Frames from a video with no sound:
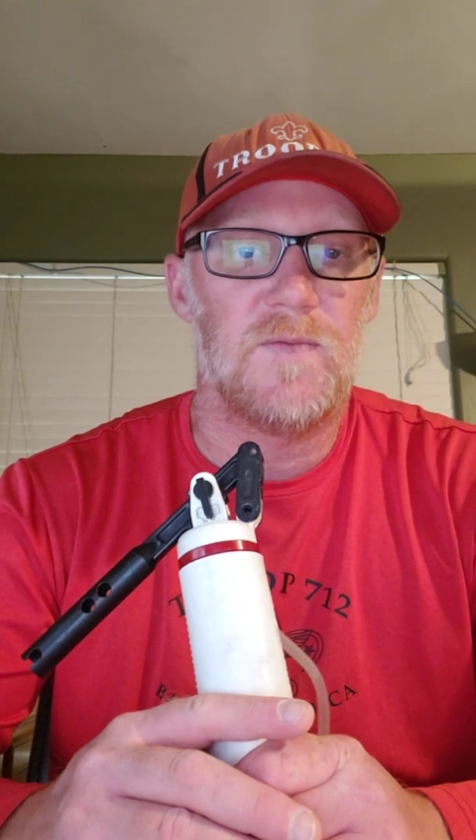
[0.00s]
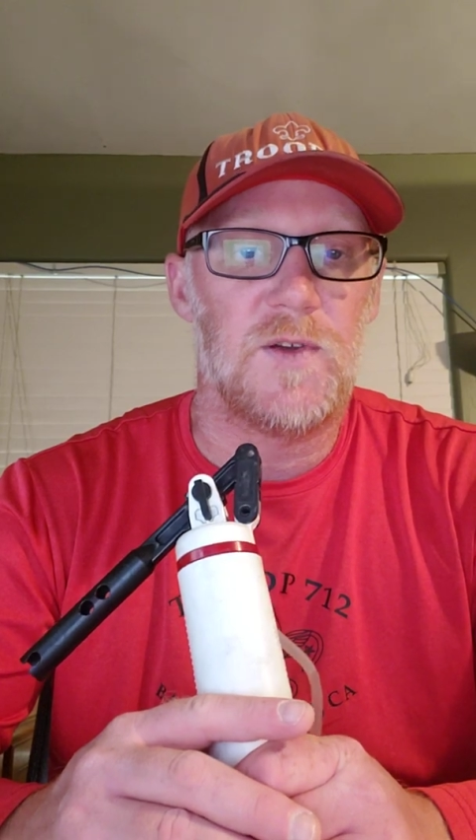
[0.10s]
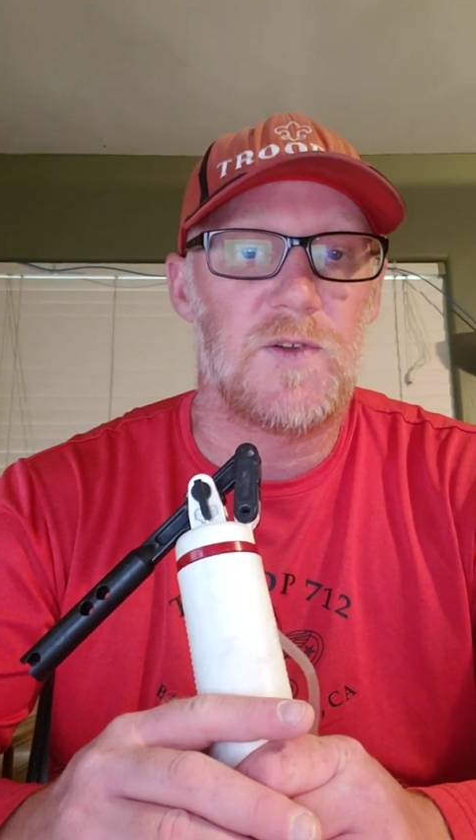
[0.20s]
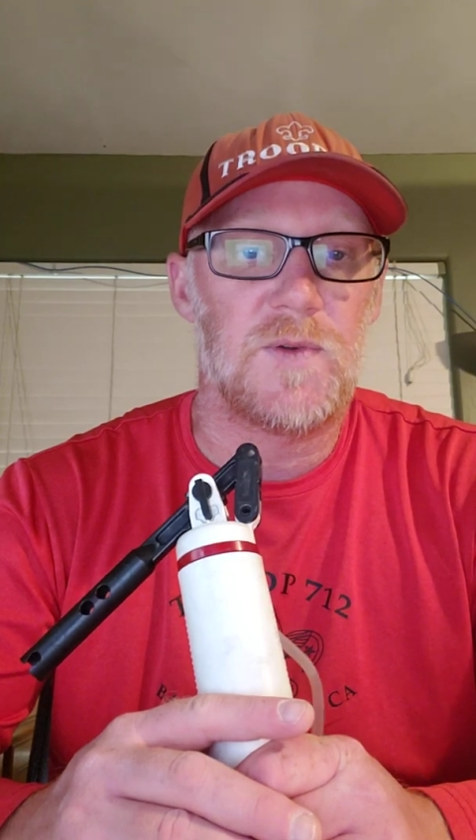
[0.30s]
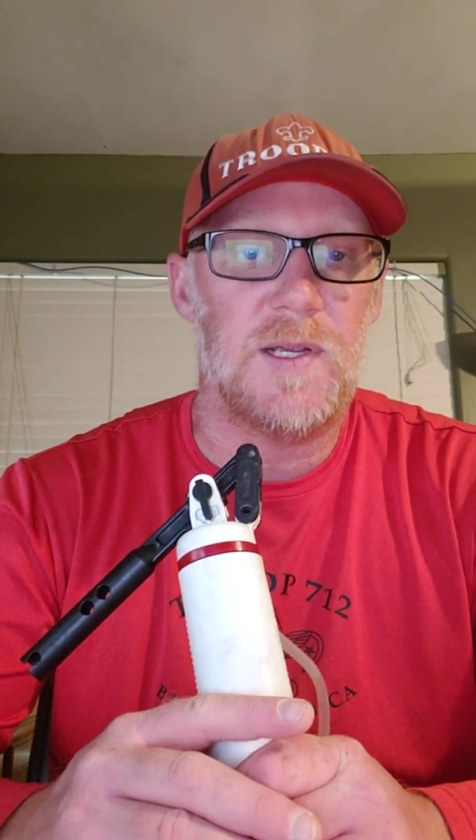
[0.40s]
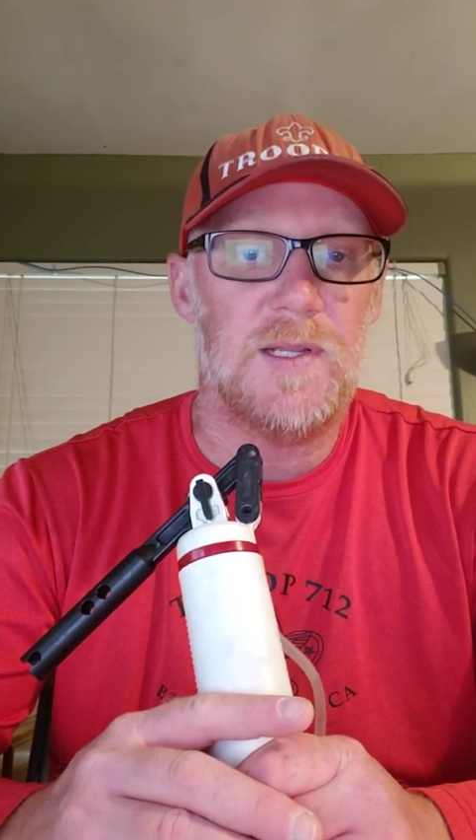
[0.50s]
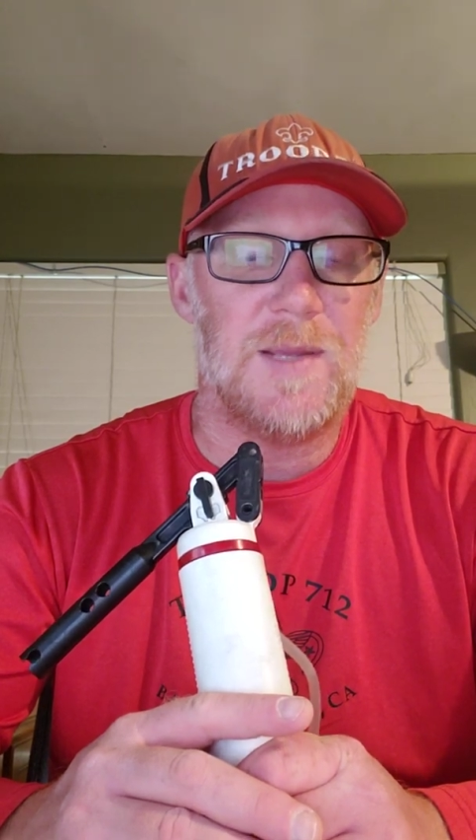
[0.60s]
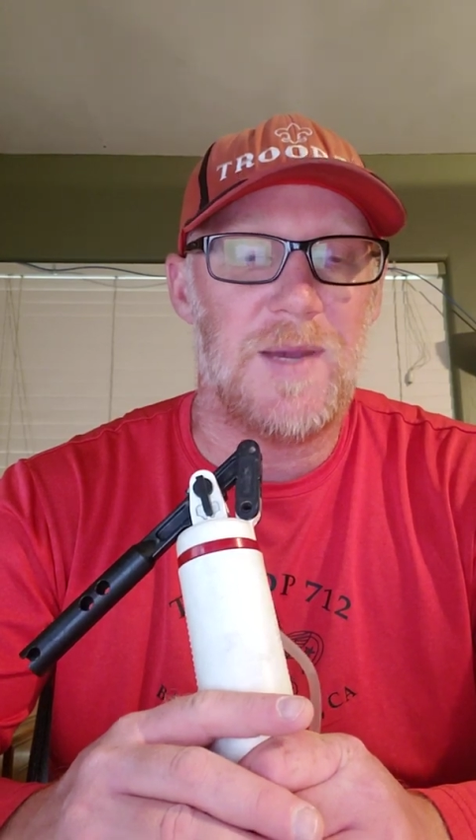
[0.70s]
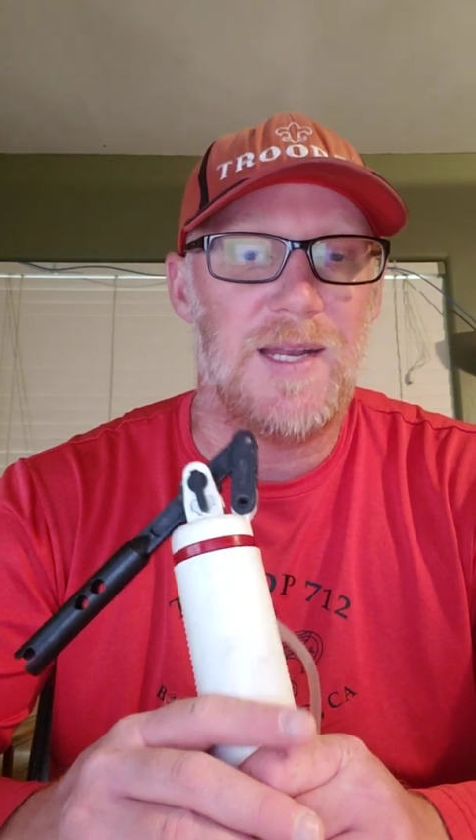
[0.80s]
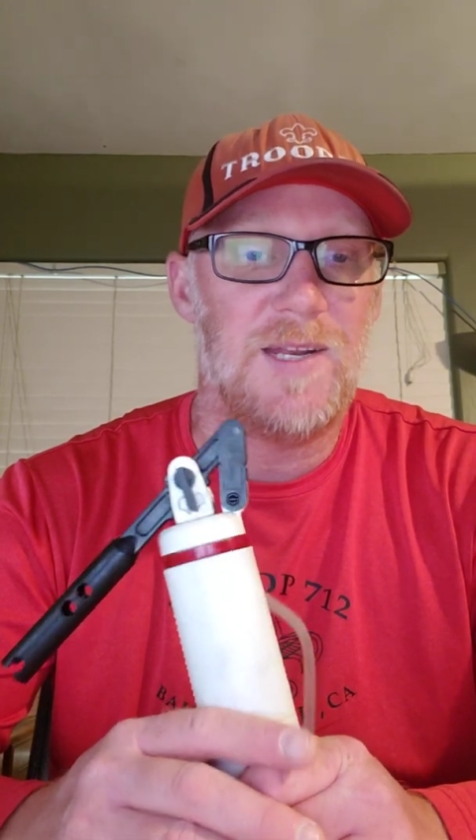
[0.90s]
filtering,
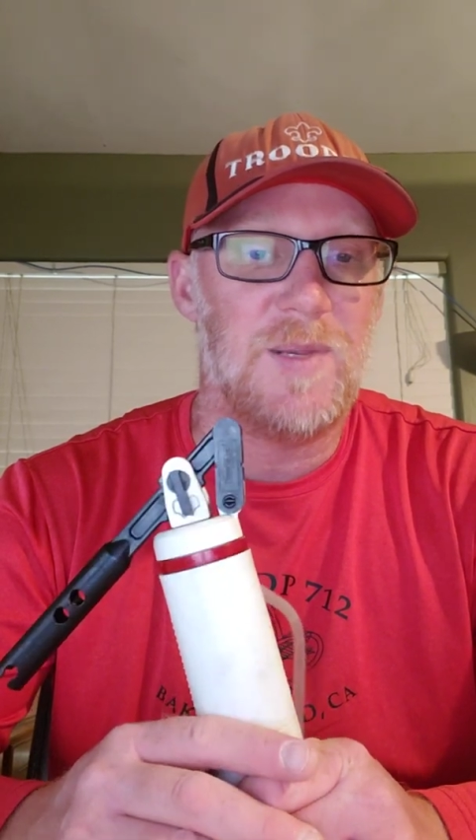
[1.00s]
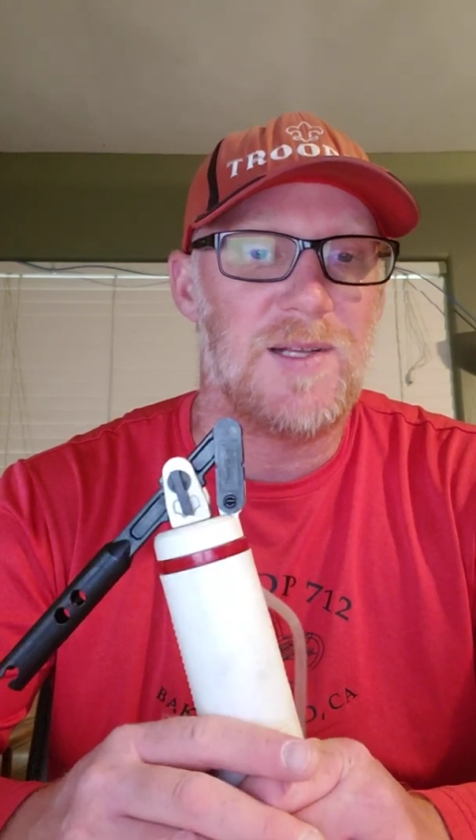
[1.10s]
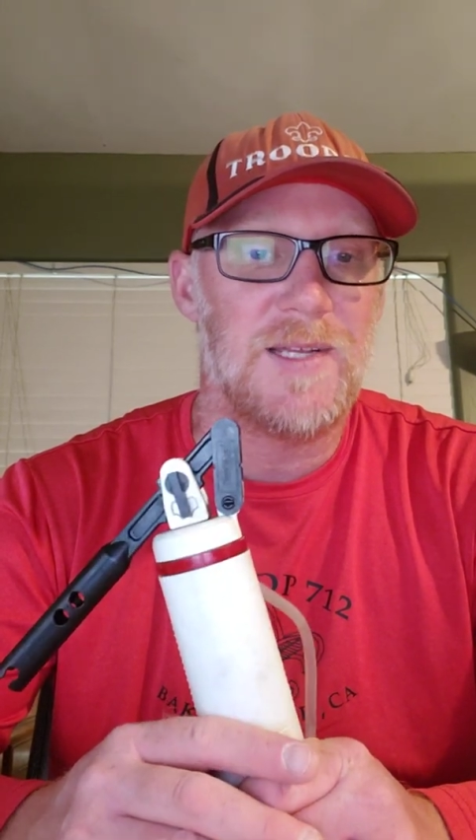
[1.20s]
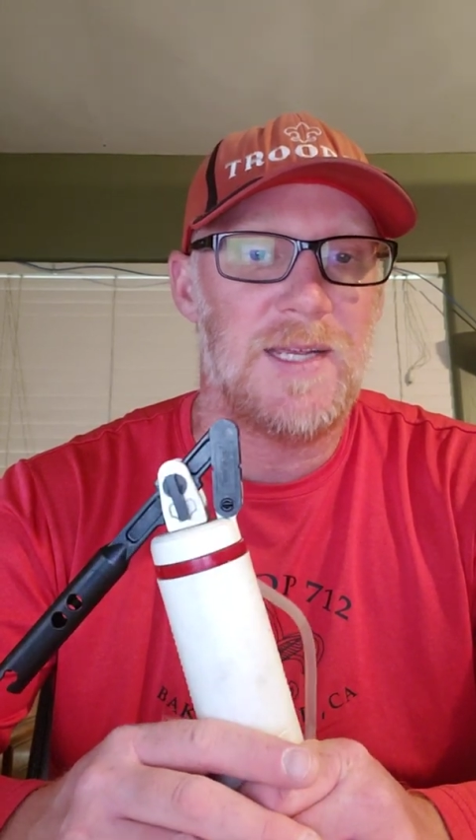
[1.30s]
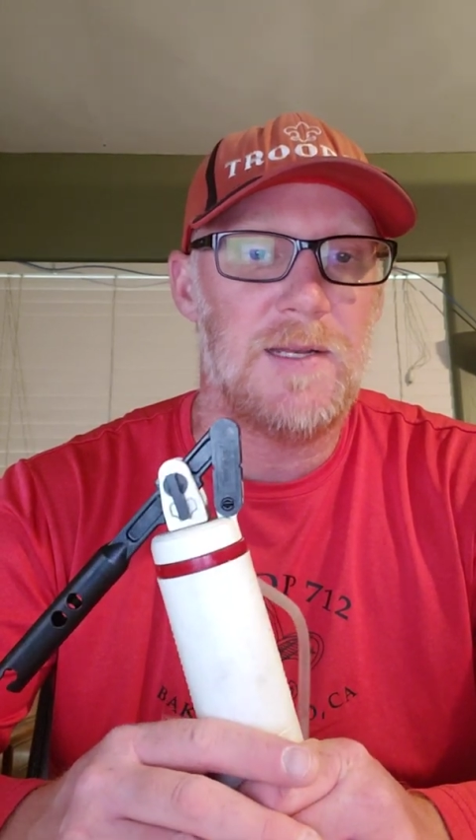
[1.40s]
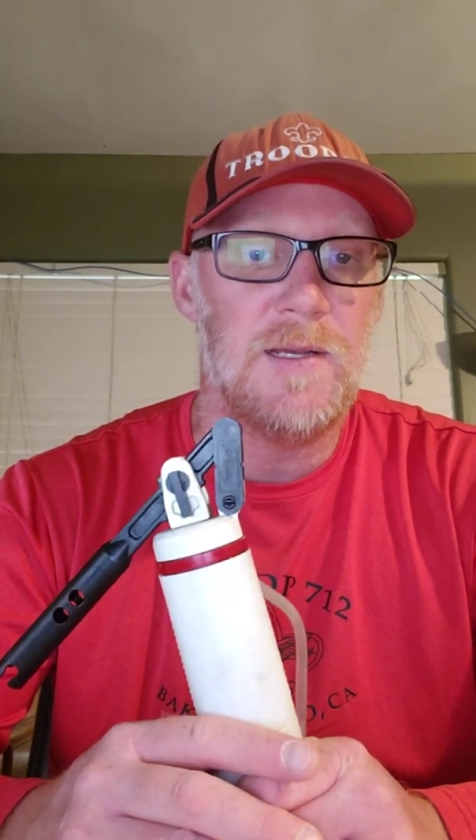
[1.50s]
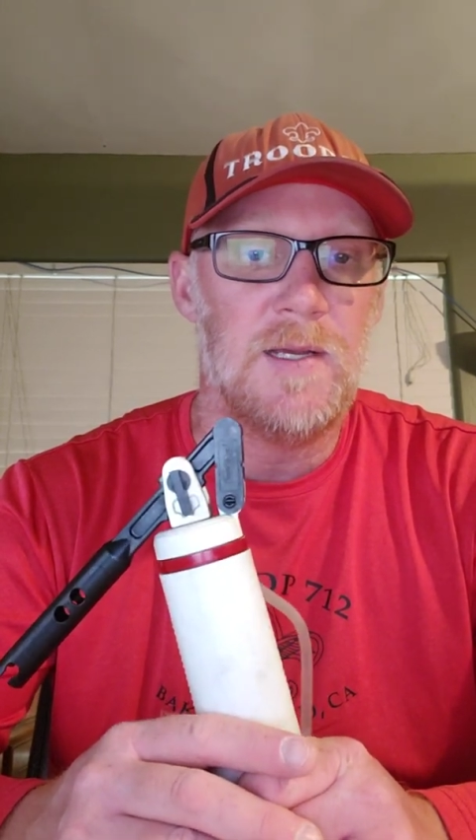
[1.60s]
they might need to be cleaned.